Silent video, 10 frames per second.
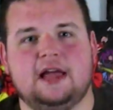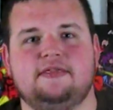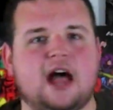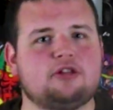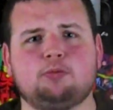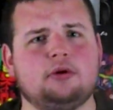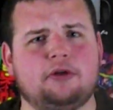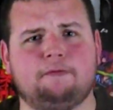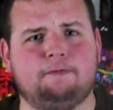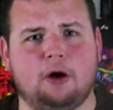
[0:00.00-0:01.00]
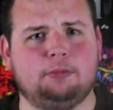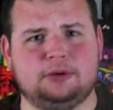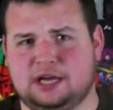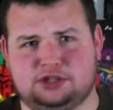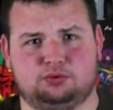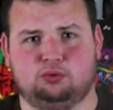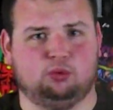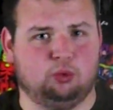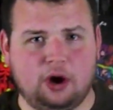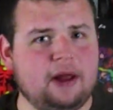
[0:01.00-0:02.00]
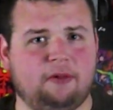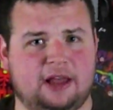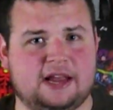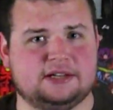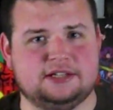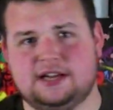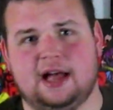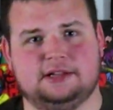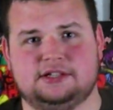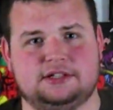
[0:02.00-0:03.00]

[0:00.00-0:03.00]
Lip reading: And that's where the film gets really intense.